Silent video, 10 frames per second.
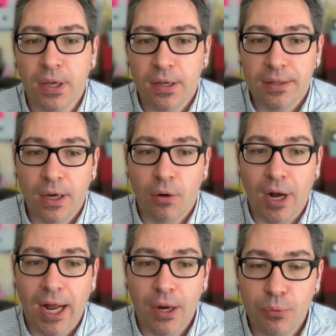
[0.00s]
Now,
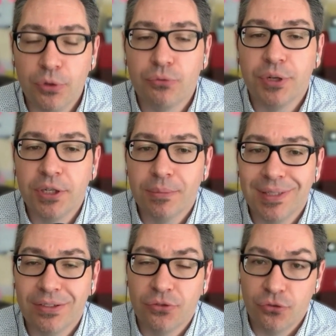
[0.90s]
I would
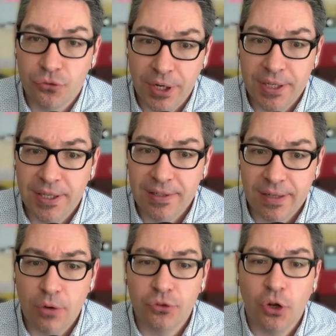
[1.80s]
recommend trying it
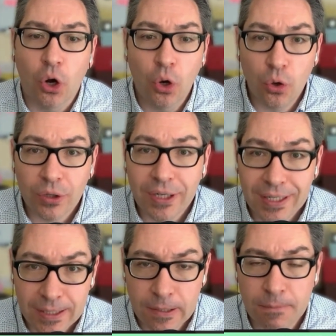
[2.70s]
out
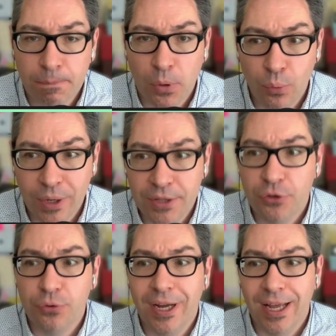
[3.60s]
only when
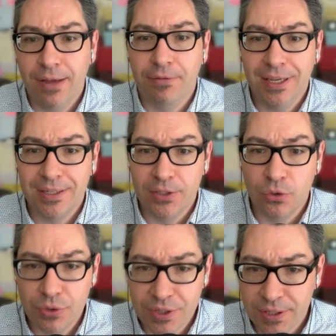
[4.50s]
you have
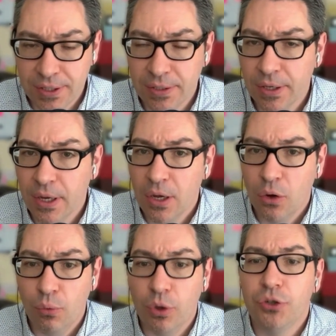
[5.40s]
exhausted
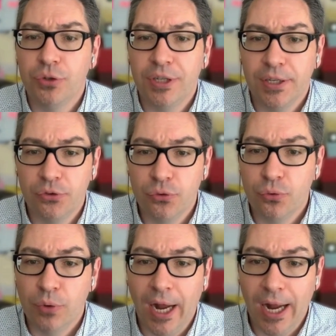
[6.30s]
what you can
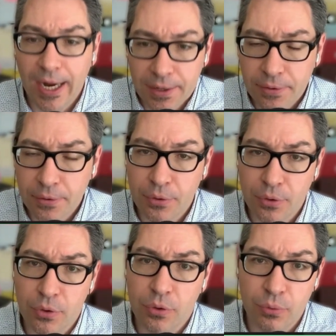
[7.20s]
do either
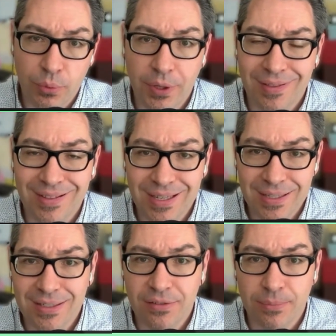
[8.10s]
with
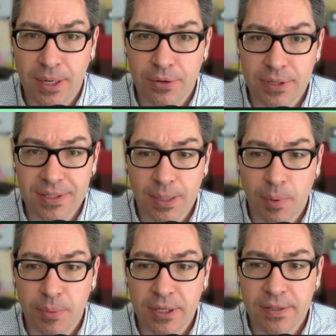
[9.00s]
native macOS
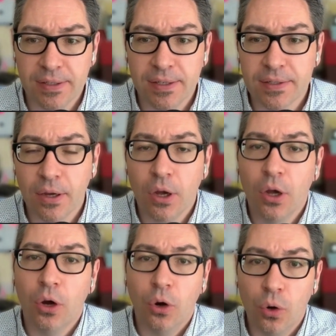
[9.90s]
capabilities
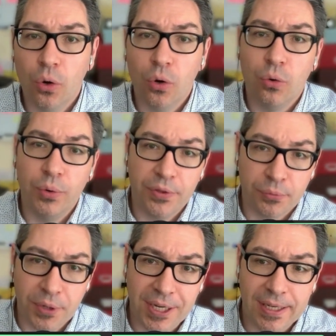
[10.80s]
or with
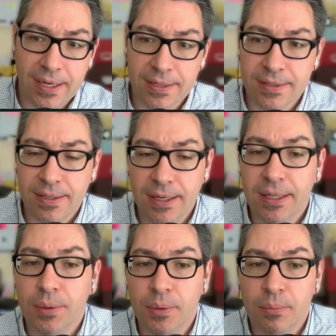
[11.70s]
Raycast
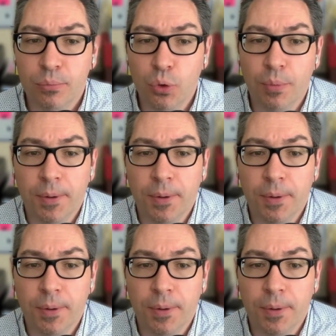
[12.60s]
and Moom.